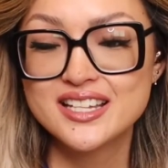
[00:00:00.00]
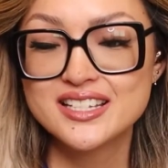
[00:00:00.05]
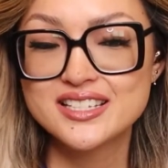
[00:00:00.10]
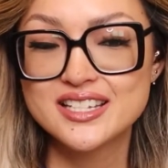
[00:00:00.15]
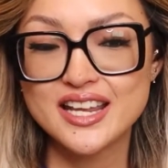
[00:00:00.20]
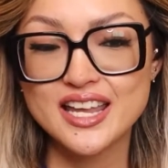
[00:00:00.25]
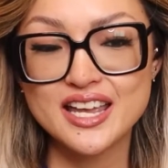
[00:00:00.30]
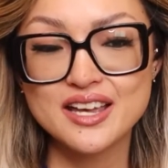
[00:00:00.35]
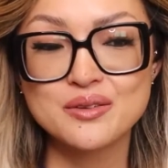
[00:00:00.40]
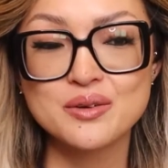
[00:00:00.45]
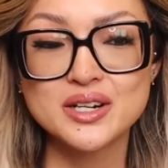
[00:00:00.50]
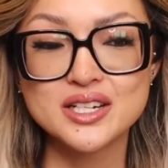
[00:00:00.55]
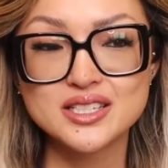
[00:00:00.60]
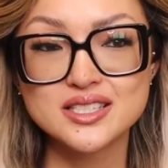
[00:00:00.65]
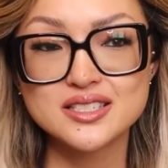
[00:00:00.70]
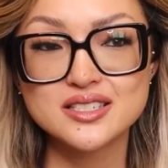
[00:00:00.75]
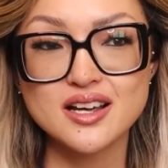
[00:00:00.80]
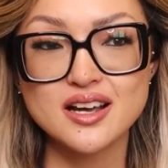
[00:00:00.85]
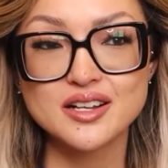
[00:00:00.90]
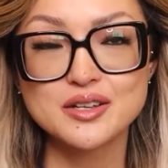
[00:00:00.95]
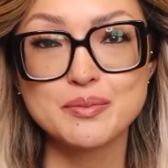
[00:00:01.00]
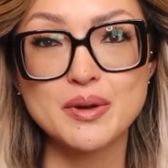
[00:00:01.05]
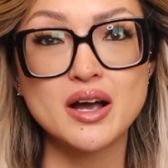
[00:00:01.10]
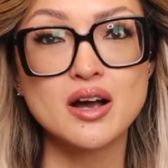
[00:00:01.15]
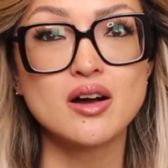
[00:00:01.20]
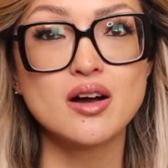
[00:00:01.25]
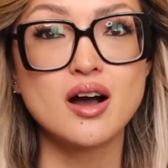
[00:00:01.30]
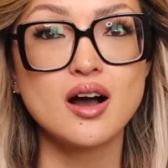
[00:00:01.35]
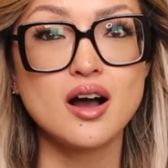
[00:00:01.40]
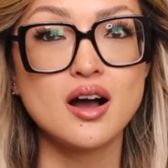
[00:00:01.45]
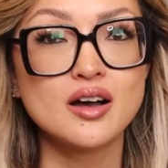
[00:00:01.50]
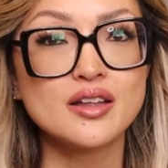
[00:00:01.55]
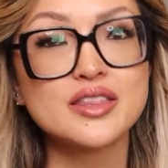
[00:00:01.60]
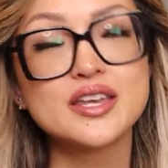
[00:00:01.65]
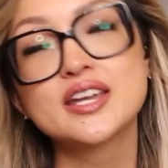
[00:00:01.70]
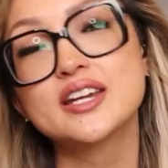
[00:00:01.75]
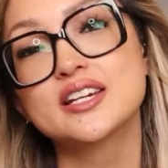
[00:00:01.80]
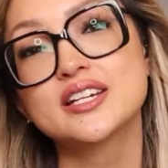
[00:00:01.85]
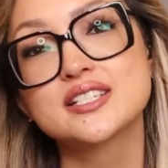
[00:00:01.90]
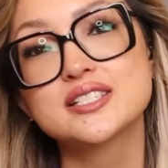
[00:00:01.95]
Today I wanted to talk about all
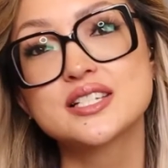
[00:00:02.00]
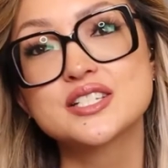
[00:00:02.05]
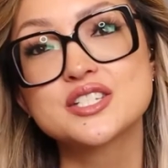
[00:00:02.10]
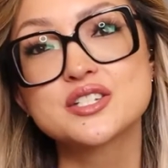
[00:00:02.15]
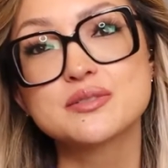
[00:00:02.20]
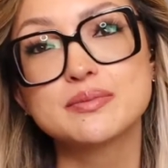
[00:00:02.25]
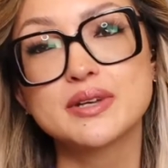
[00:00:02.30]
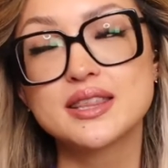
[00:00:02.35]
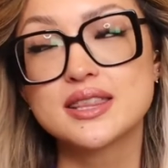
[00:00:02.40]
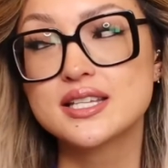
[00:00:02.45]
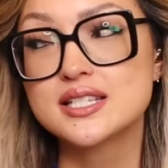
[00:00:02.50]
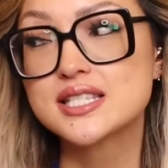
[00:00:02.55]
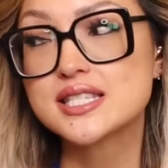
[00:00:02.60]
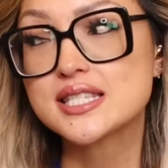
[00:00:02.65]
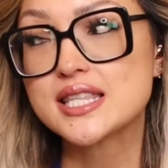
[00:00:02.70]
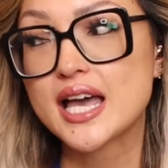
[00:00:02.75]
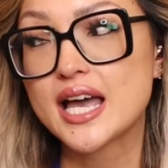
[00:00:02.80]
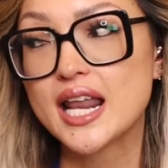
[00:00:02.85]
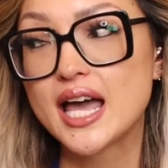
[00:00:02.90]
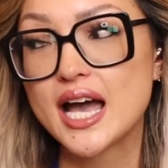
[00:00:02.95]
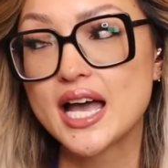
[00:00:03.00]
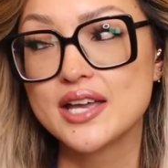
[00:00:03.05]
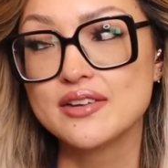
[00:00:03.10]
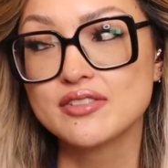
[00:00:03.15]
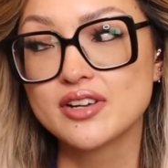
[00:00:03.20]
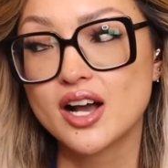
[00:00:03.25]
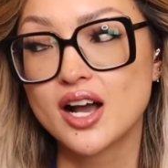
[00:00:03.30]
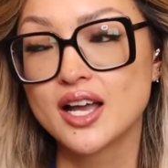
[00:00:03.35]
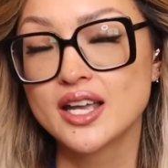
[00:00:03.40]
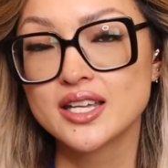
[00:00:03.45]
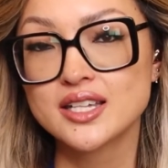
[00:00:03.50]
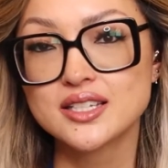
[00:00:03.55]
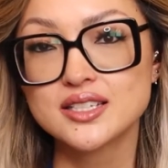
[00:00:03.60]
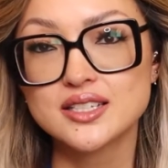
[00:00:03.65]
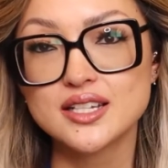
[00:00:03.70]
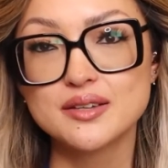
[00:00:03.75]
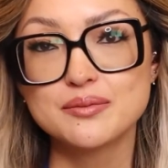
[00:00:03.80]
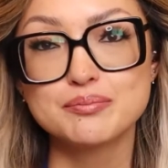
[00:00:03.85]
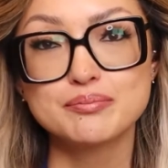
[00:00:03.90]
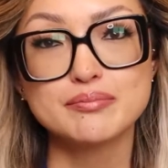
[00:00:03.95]
the hair extension methods that I've
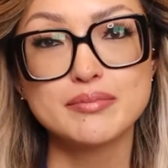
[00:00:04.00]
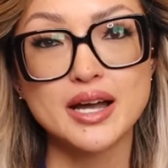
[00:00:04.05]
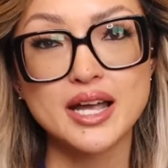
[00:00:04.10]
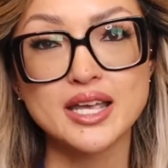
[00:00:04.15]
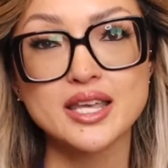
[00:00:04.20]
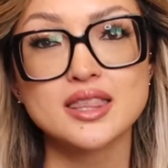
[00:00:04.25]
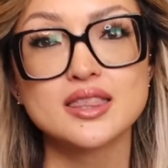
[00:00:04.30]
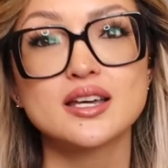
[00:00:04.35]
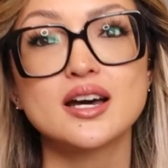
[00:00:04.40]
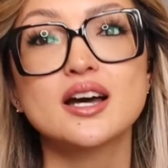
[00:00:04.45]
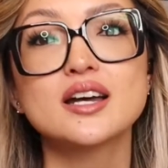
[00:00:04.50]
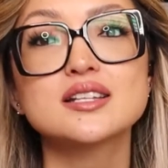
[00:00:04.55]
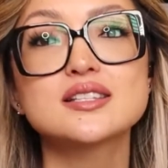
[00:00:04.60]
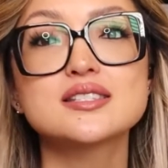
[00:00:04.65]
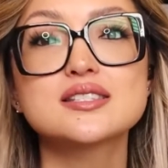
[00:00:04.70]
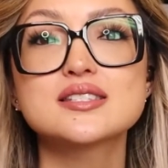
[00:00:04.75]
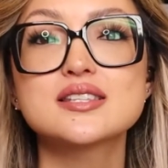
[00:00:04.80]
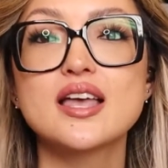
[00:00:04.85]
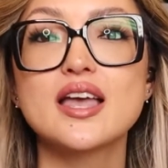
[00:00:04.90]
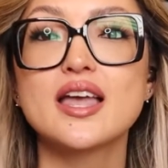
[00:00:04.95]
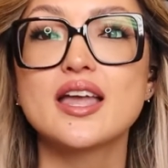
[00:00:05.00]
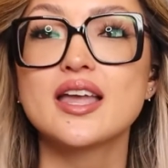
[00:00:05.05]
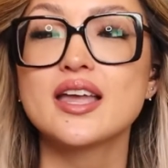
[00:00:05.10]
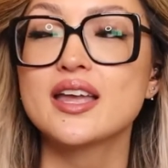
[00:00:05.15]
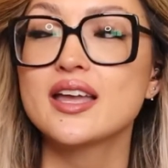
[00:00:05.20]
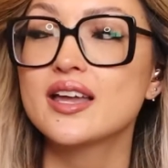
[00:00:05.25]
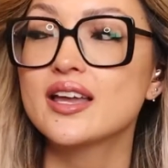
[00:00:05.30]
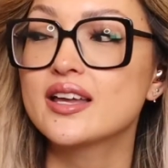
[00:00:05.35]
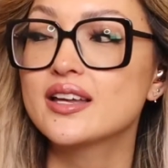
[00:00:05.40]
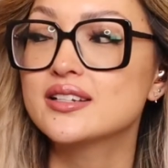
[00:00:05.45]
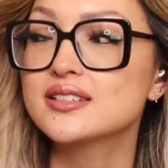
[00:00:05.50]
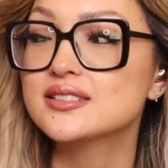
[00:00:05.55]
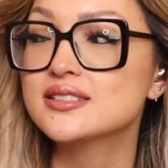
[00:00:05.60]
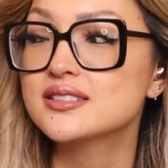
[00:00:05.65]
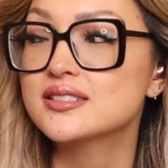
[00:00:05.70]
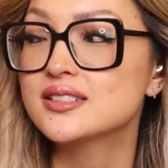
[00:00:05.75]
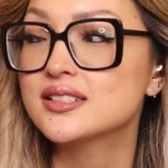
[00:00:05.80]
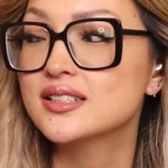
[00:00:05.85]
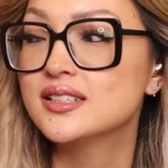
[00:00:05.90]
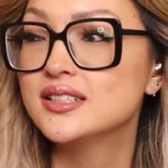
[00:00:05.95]
gotten, my thoughts,
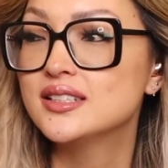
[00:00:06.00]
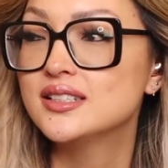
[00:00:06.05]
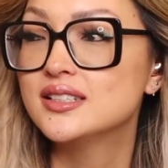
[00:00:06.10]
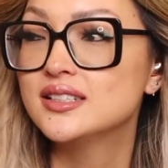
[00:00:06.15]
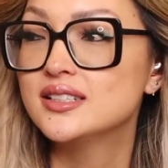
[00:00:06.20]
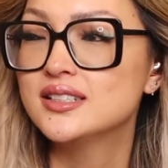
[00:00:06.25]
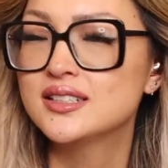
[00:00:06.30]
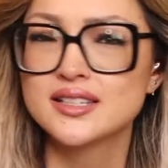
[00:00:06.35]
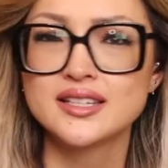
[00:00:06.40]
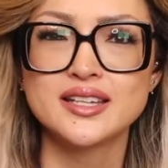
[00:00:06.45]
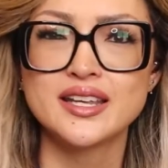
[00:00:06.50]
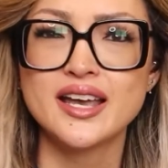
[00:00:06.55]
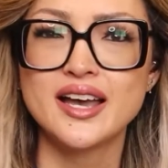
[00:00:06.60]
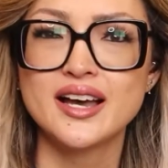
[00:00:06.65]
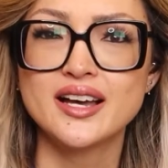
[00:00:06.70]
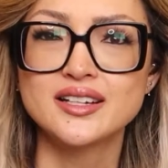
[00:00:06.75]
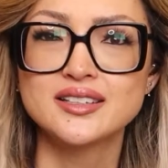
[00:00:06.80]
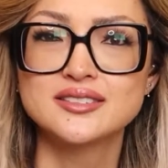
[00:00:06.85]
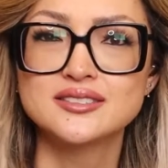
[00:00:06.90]
and yeah.